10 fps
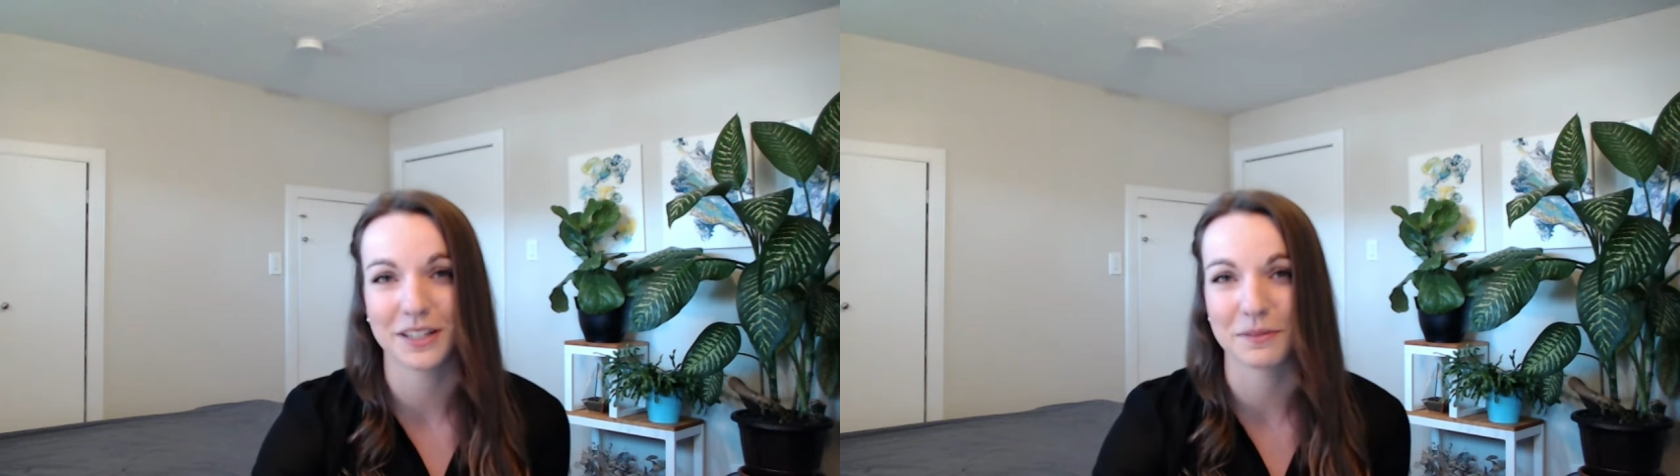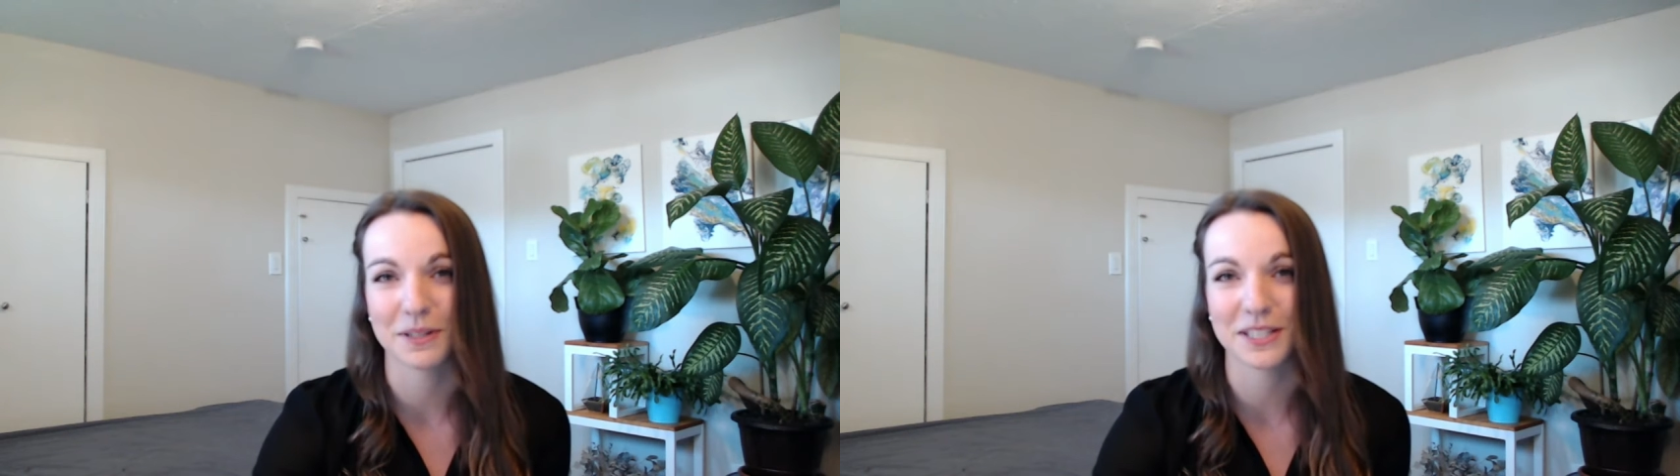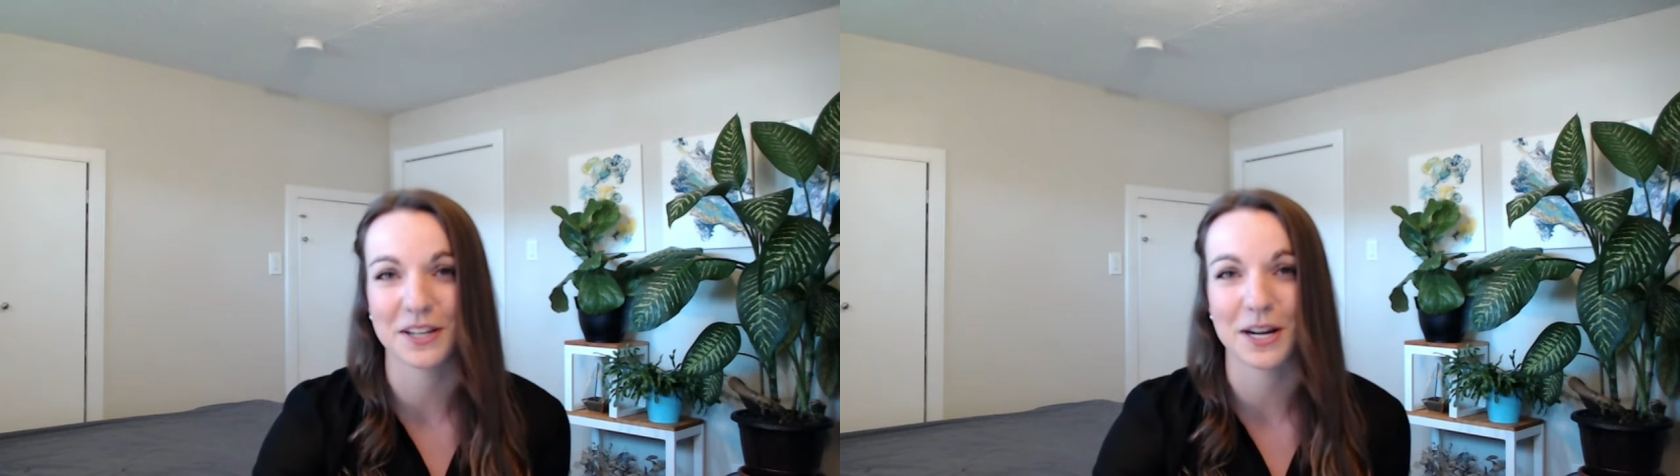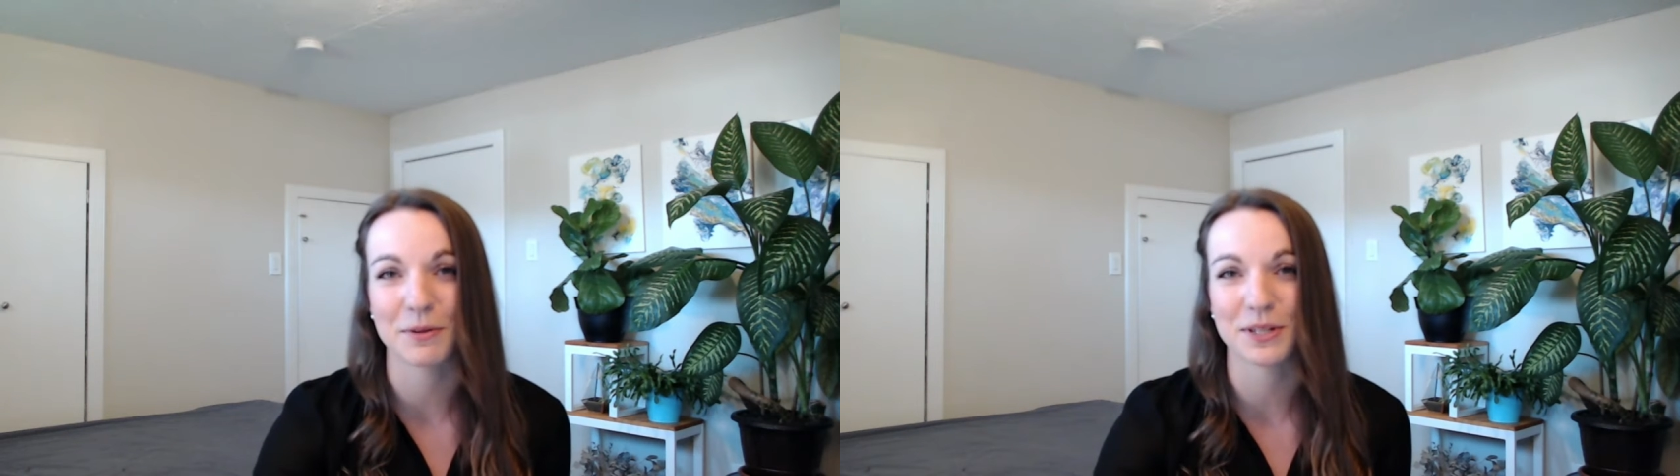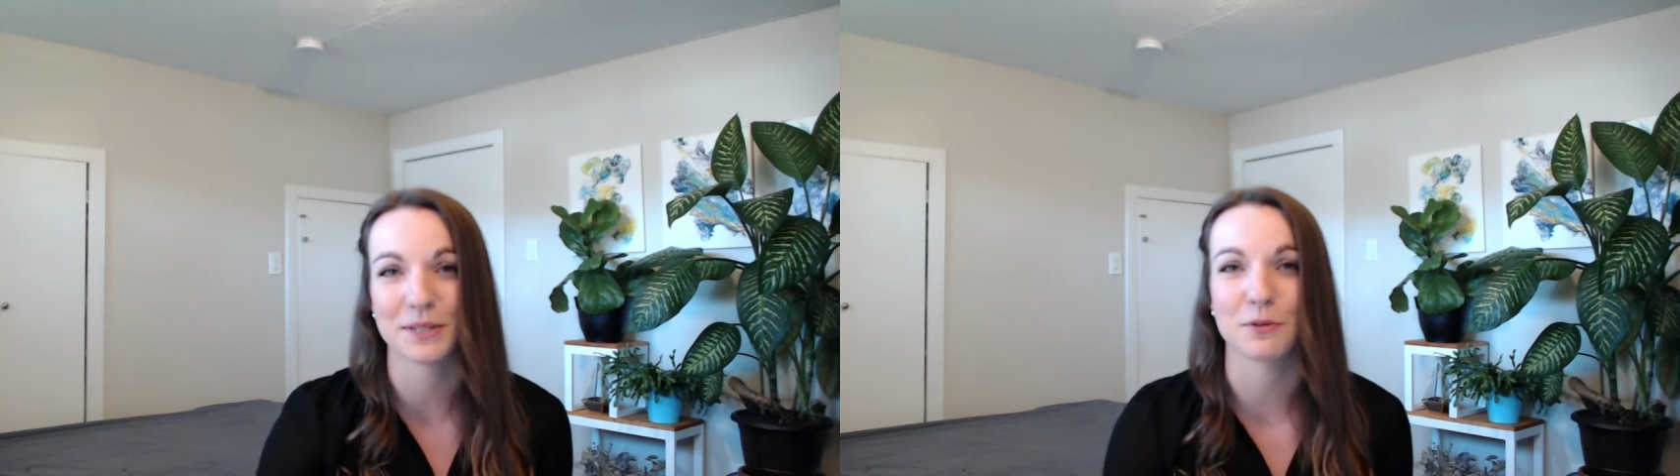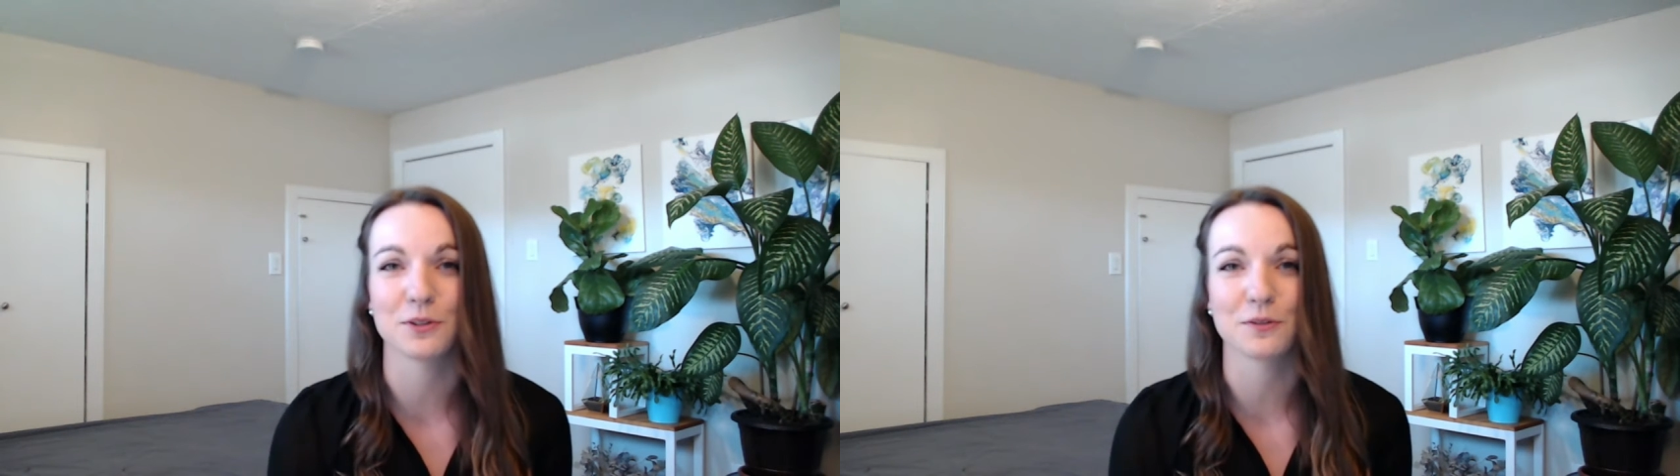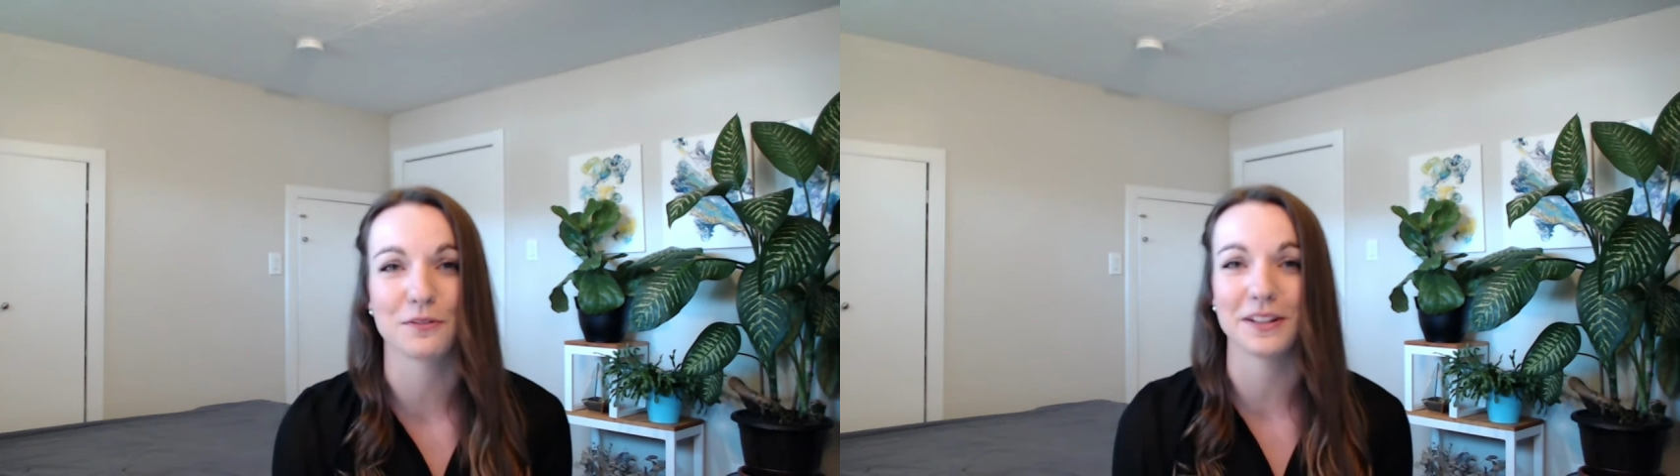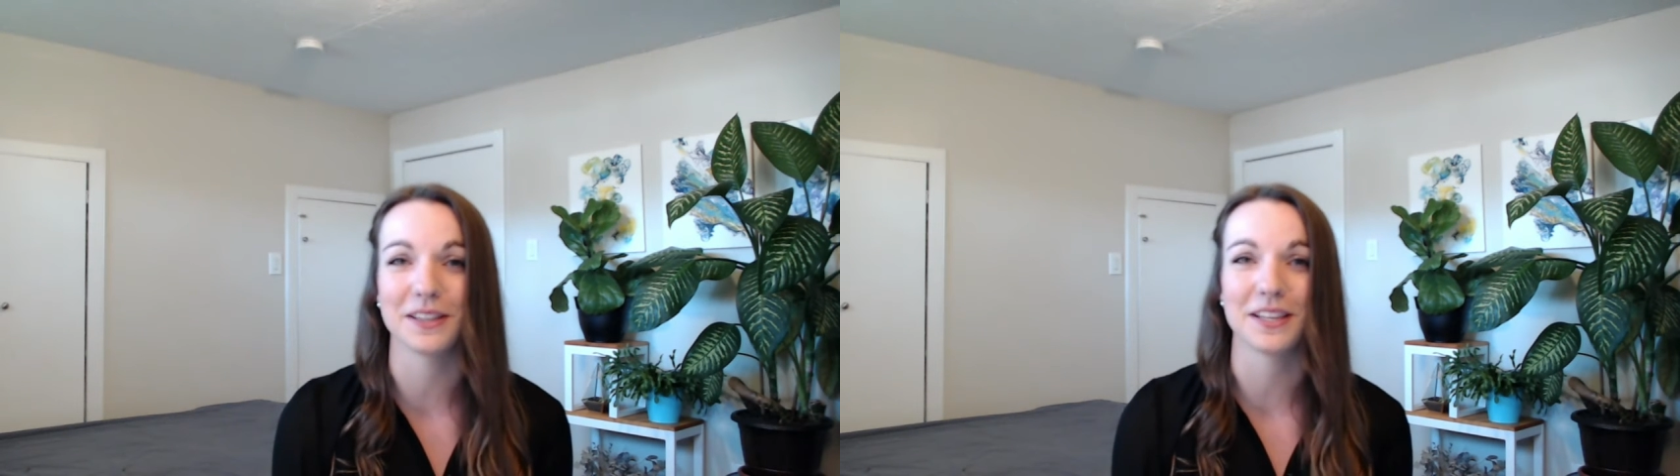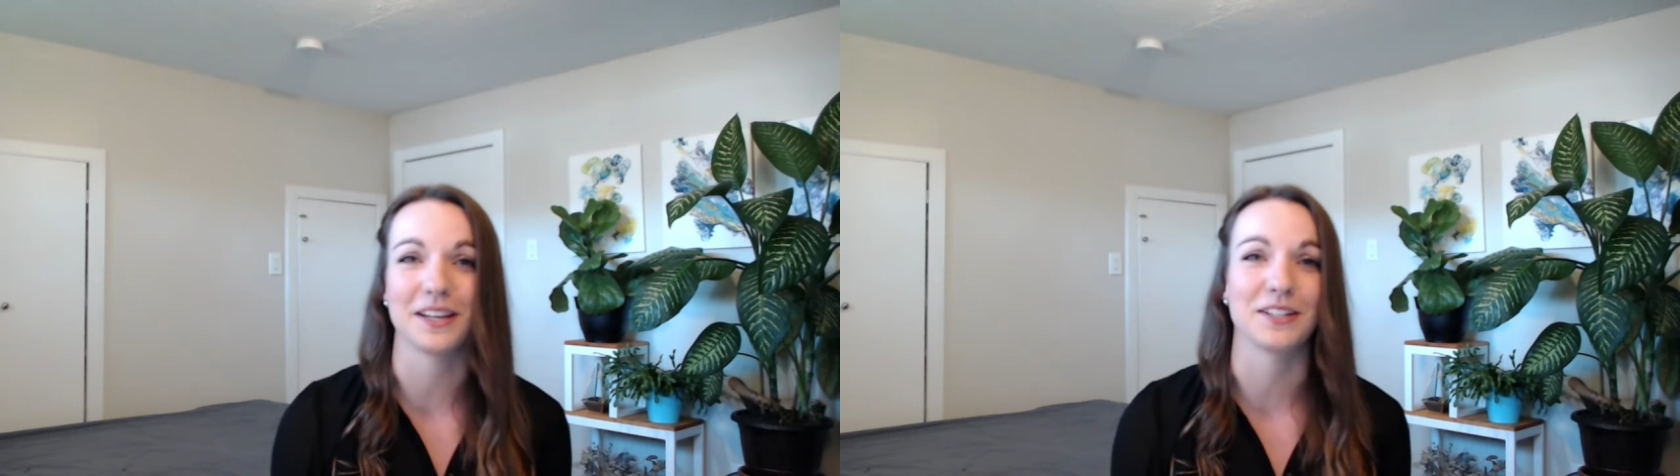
It's not always the most fun thing